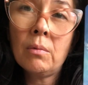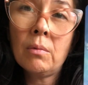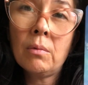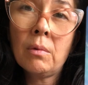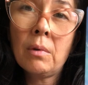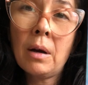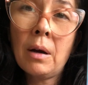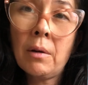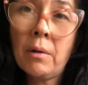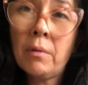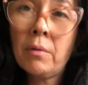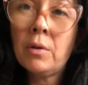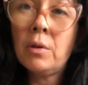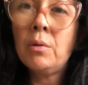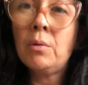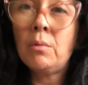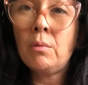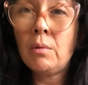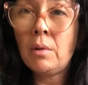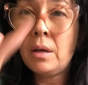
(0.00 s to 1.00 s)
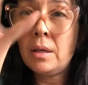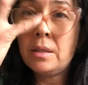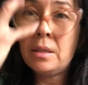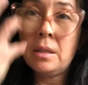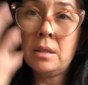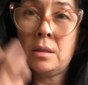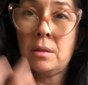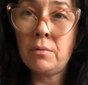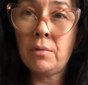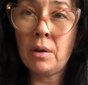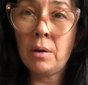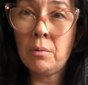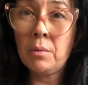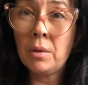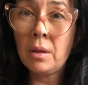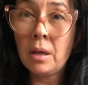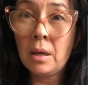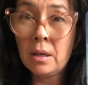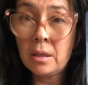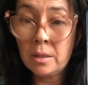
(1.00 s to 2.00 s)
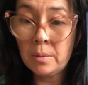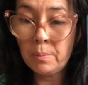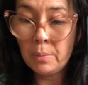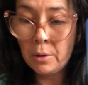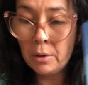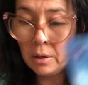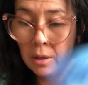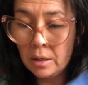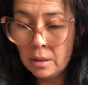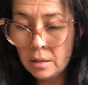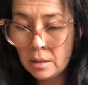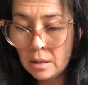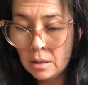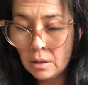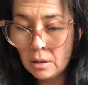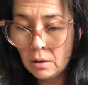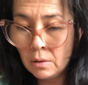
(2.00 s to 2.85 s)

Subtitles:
however you identify with that experience,